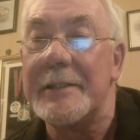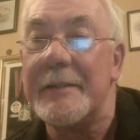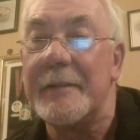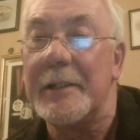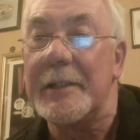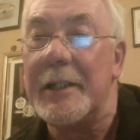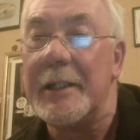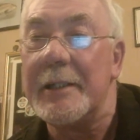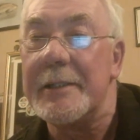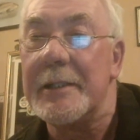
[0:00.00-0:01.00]
let's have a look.
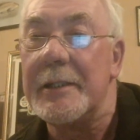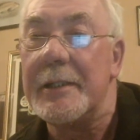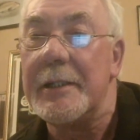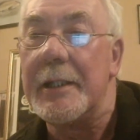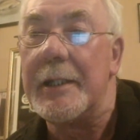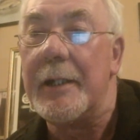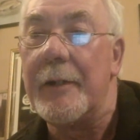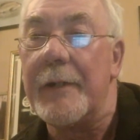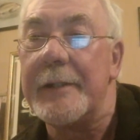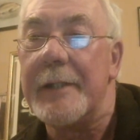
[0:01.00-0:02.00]

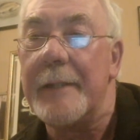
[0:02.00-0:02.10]
All right,